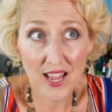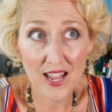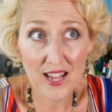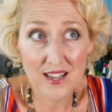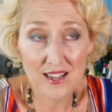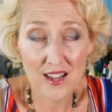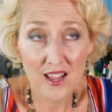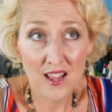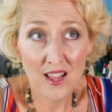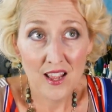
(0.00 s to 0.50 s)

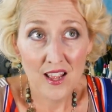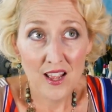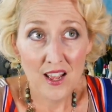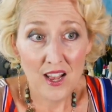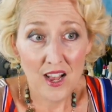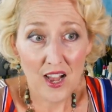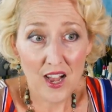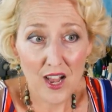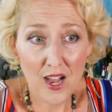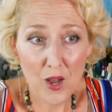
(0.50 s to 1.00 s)
And
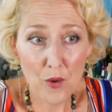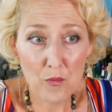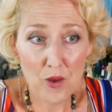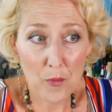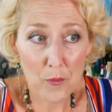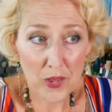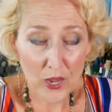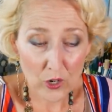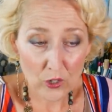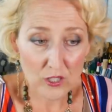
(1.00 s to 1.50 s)
um,
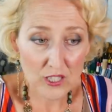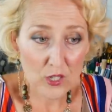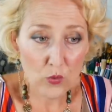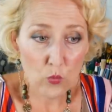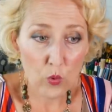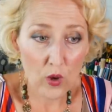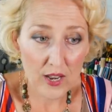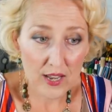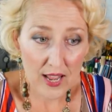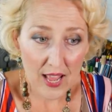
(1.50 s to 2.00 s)
apparently,
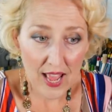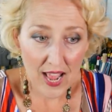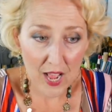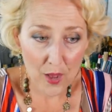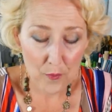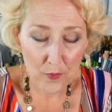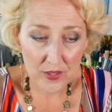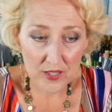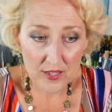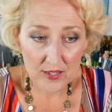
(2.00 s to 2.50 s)
what
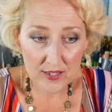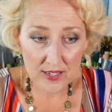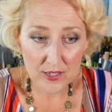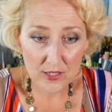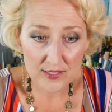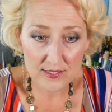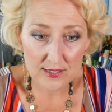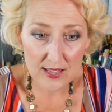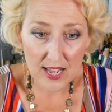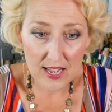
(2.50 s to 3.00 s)
happened
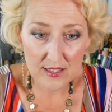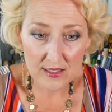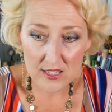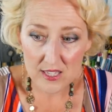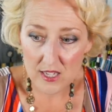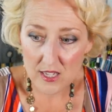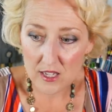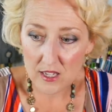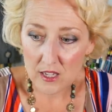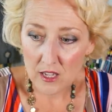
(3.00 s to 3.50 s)
is that
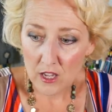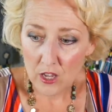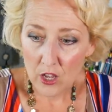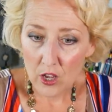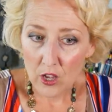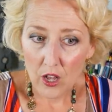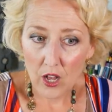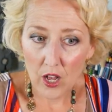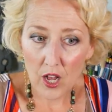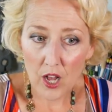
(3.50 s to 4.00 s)
the
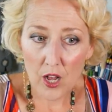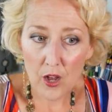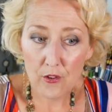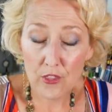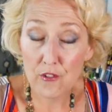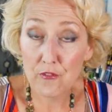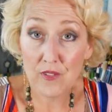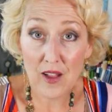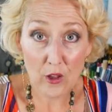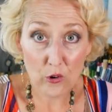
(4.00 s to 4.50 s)
uh,
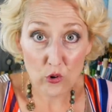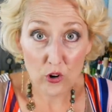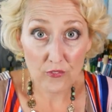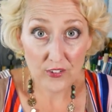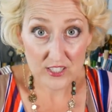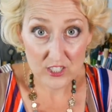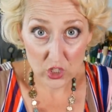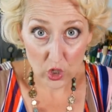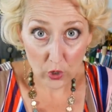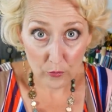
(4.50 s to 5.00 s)
the founder of
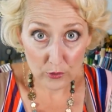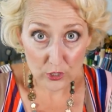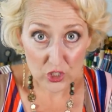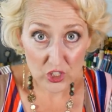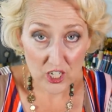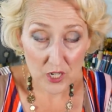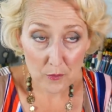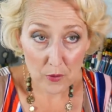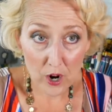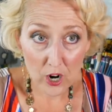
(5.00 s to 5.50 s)
Inktober,
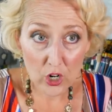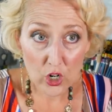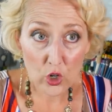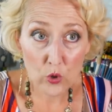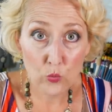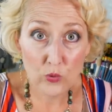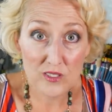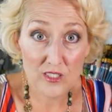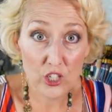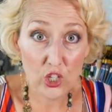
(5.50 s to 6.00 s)
Jake Parker,
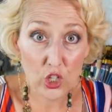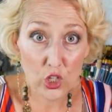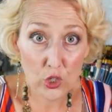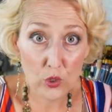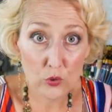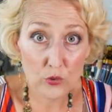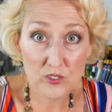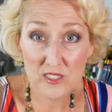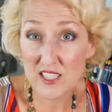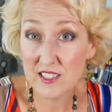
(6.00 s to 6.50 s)
was accused.